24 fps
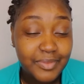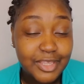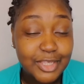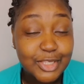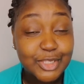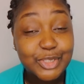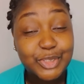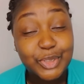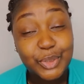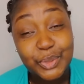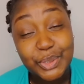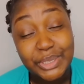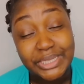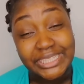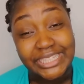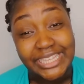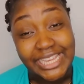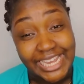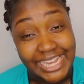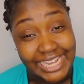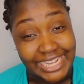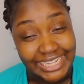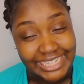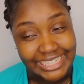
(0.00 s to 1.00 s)
So
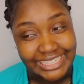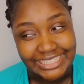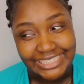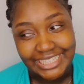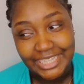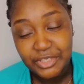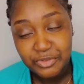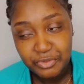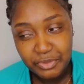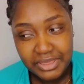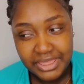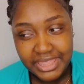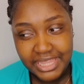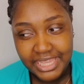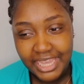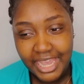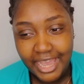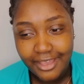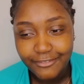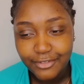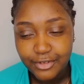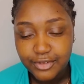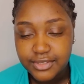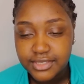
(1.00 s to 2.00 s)
yeah, that's one thing
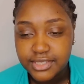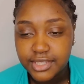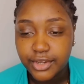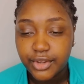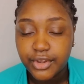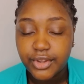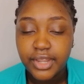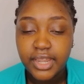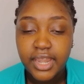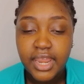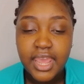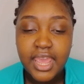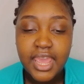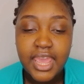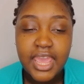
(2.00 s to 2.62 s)
I've considered,